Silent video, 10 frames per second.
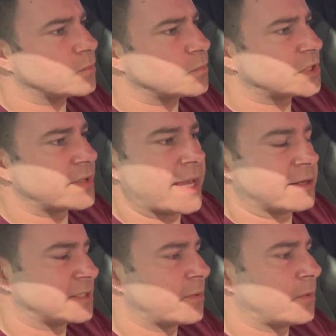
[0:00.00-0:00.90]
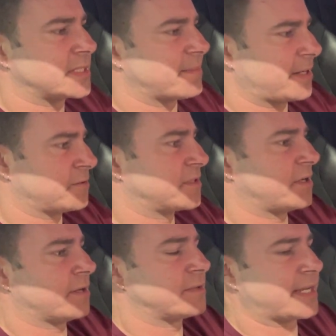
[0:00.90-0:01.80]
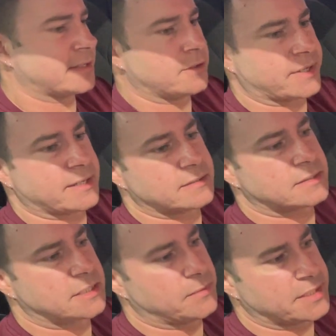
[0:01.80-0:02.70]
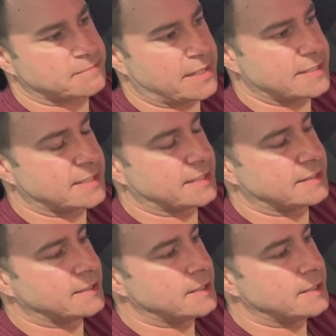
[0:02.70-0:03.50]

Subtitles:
So yeah, like I said, we wanted to get back on the dyno, data log it, see what it's making.